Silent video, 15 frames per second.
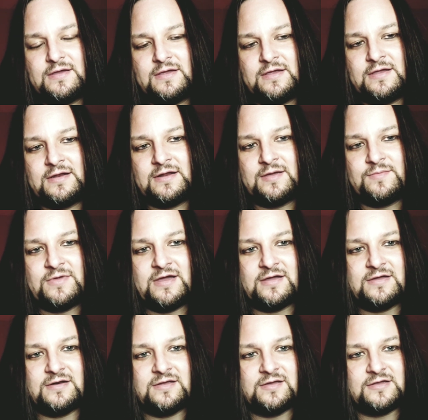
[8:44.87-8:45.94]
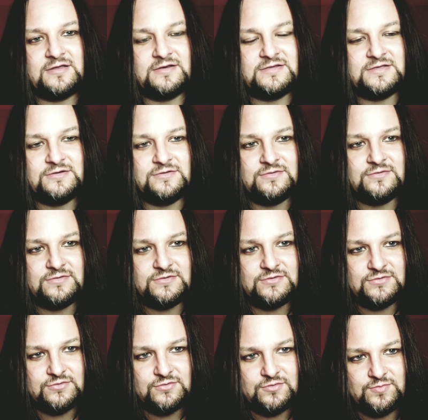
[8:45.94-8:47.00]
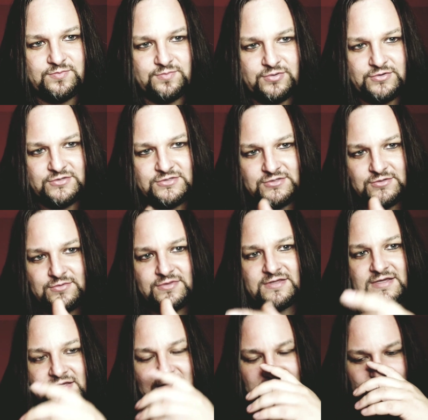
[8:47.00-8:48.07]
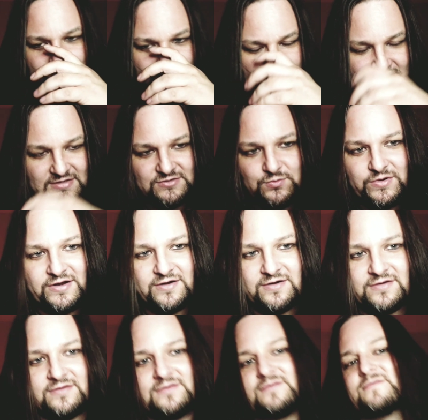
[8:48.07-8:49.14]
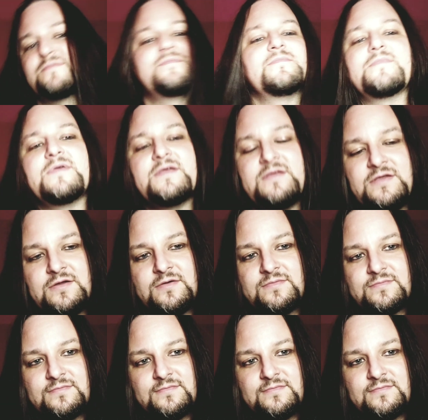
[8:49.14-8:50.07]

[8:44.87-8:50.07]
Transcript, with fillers: And I'm not going to continue to pursue things and make things weird and, you know,